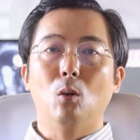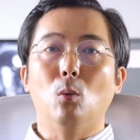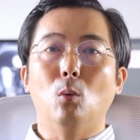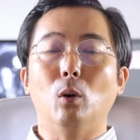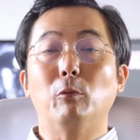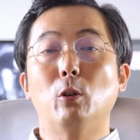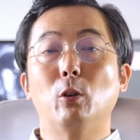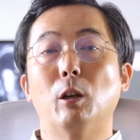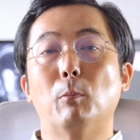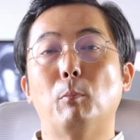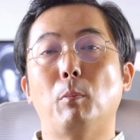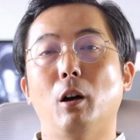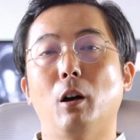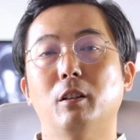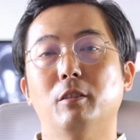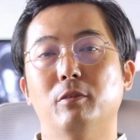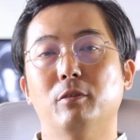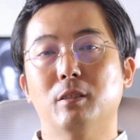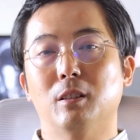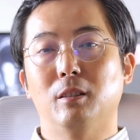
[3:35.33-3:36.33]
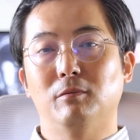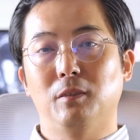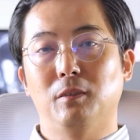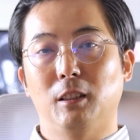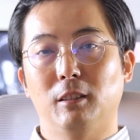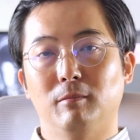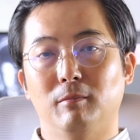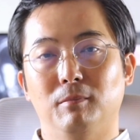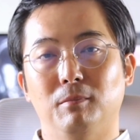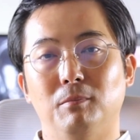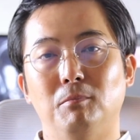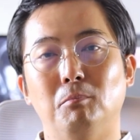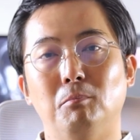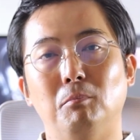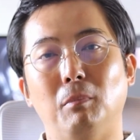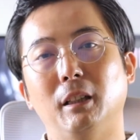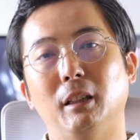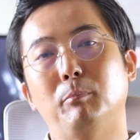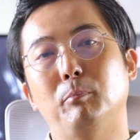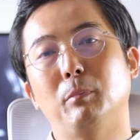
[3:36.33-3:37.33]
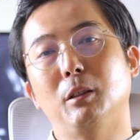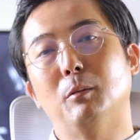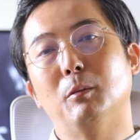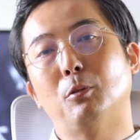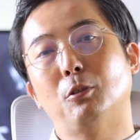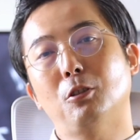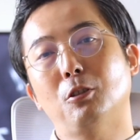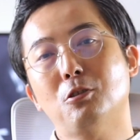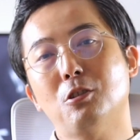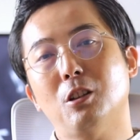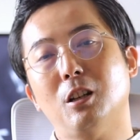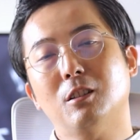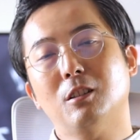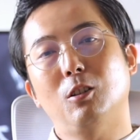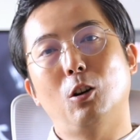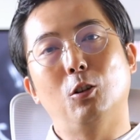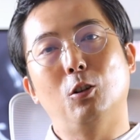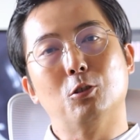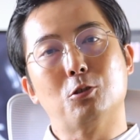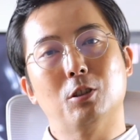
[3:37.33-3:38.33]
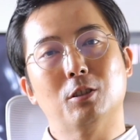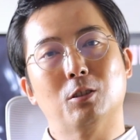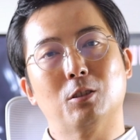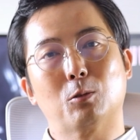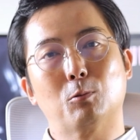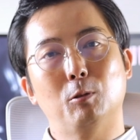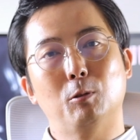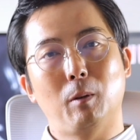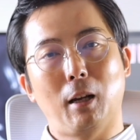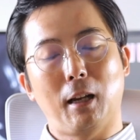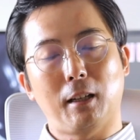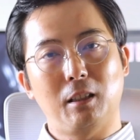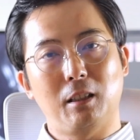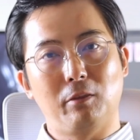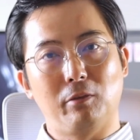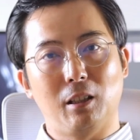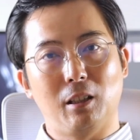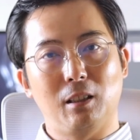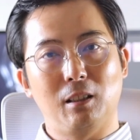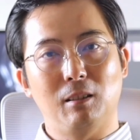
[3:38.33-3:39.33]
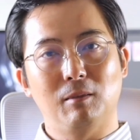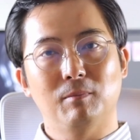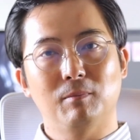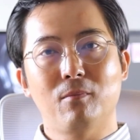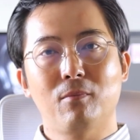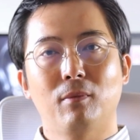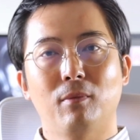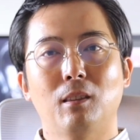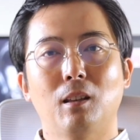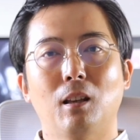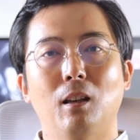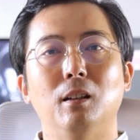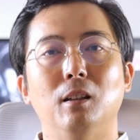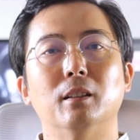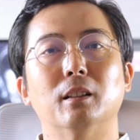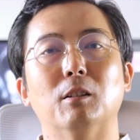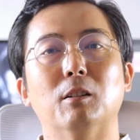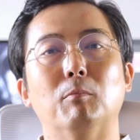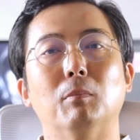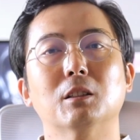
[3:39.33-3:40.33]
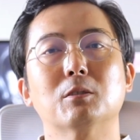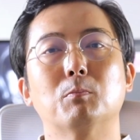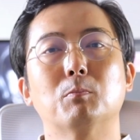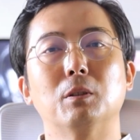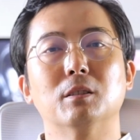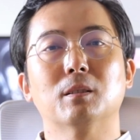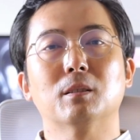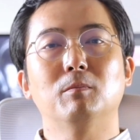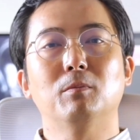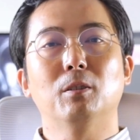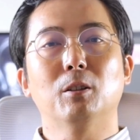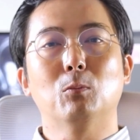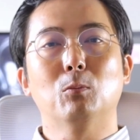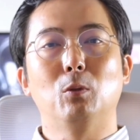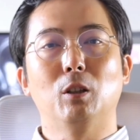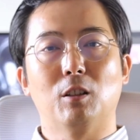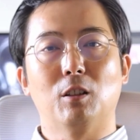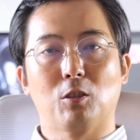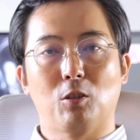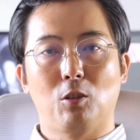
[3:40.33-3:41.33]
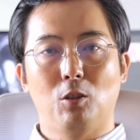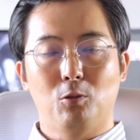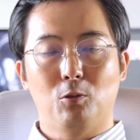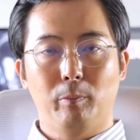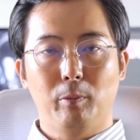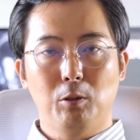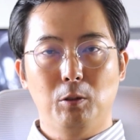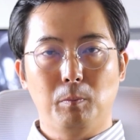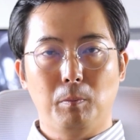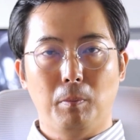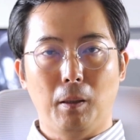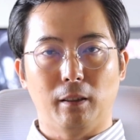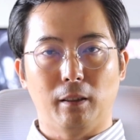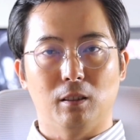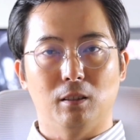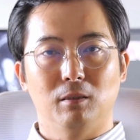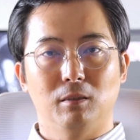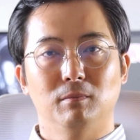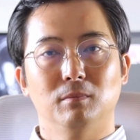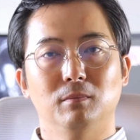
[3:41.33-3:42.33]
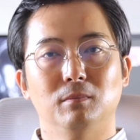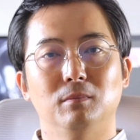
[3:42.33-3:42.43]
When we are part of something, may it be a project or just a group activity, there must be something we can contribute better.